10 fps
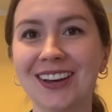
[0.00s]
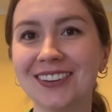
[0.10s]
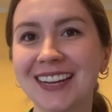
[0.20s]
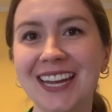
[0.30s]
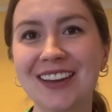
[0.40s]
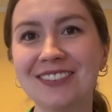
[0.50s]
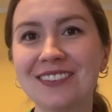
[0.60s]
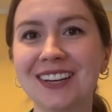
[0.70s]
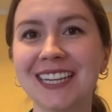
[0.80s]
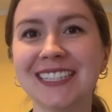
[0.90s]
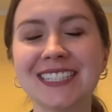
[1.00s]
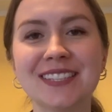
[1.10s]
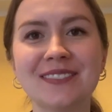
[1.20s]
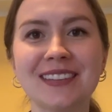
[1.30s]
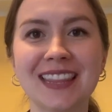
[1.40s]
Alright everyone,
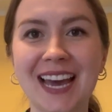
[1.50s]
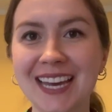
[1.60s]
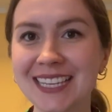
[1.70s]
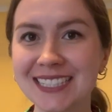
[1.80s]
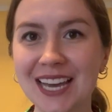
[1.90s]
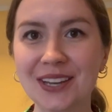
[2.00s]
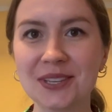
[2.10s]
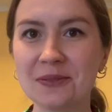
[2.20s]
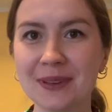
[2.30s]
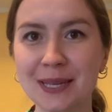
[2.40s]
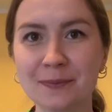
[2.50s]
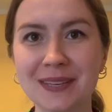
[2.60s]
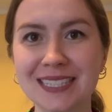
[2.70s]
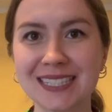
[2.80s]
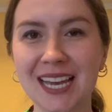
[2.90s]
so that is how you make
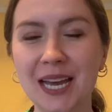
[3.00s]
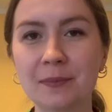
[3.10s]
Bissap.